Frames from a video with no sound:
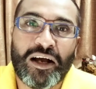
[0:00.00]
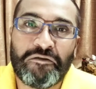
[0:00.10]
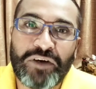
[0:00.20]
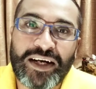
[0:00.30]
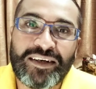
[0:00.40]
a
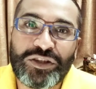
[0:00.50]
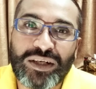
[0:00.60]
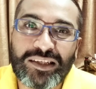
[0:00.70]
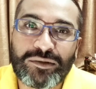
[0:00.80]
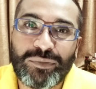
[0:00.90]
fragrance
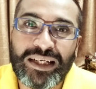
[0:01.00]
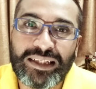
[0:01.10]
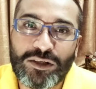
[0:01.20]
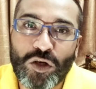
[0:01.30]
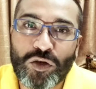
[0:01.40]
you can smell
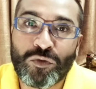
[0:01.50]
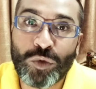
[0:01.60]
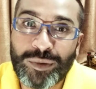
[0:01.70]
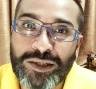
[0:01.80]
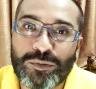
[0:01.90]
in a lot of
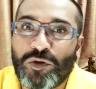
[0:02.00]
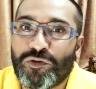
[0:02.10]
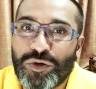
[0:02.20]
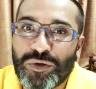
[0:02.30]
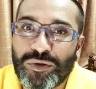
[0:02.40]
women's
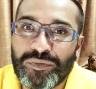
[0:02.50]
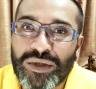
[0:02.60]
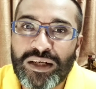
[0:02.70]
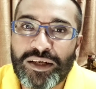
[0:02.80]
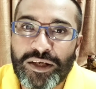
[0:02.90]
perfume
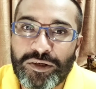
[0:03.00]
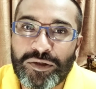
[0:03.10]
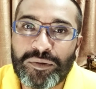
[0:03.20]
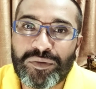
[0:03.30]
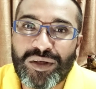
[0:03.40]
you
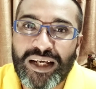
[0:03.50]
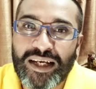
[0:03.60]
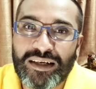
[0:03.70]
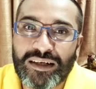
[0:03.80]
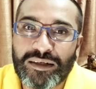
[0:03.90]
know
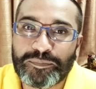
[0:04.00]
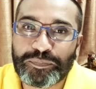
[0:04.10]
like uh,